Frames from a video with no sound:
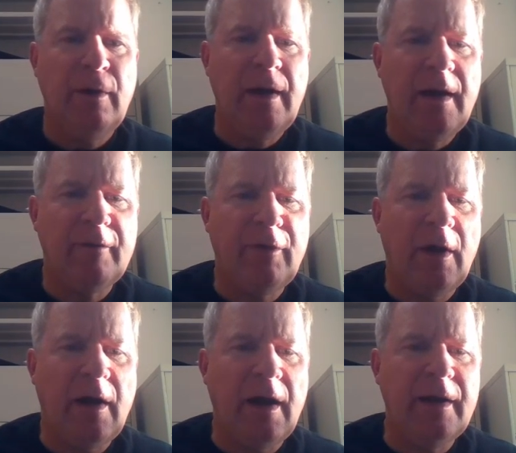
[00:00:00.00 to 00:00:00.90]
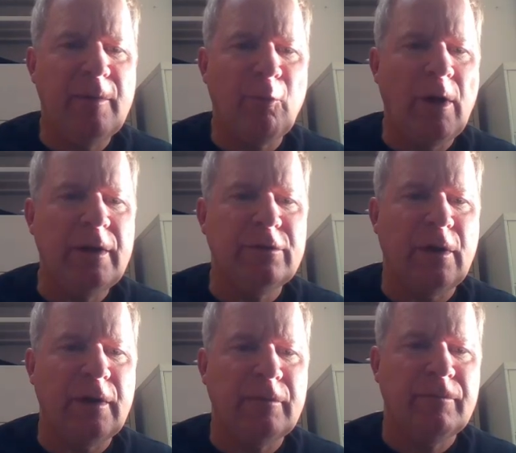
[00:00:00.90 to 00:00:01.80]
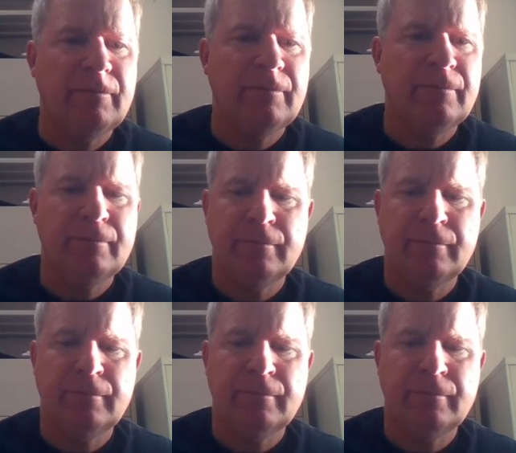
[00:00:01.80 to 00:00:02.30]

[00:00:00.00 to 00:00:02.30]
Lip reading: you have I am raising